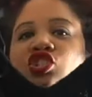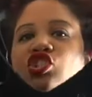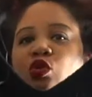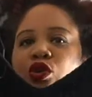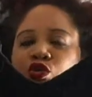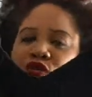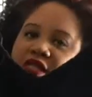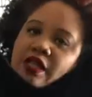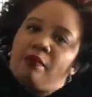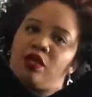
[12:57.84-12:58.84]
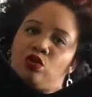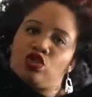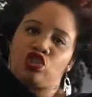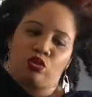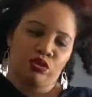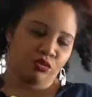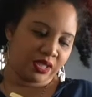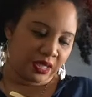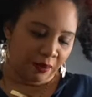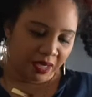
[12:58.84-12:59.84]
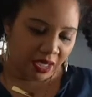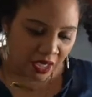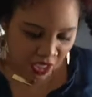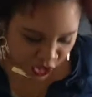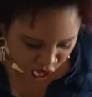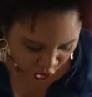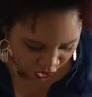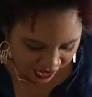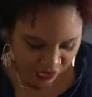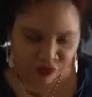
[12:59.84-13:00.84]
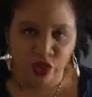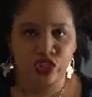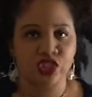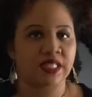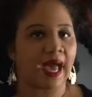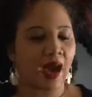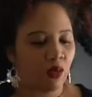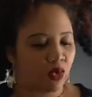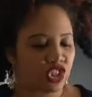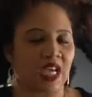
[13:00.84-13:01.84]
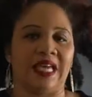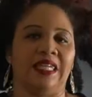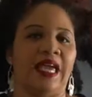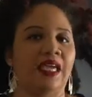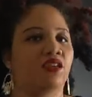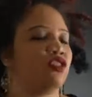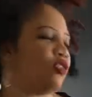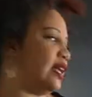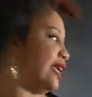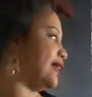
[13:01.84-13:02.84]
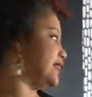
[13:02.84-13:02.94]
show a little stomach, you could show a little stomach. So it's versatile, which I like. You know, I like